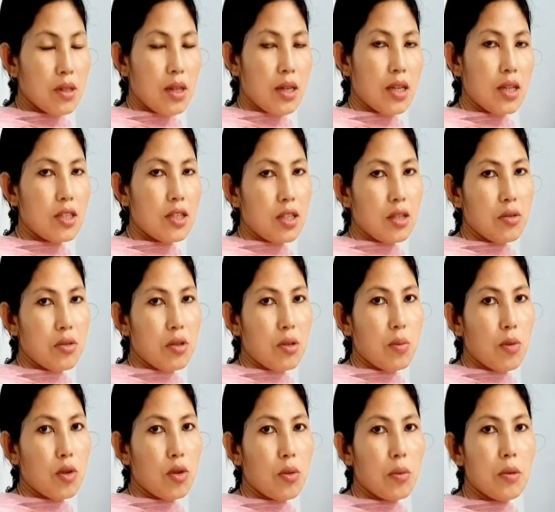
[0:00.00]
asexual
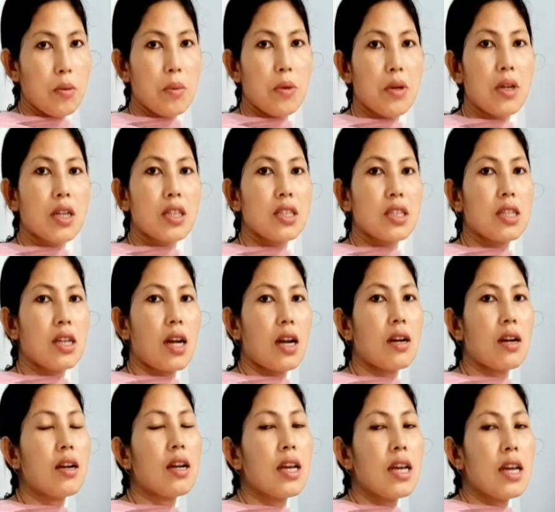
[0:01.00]
mode of reproduction are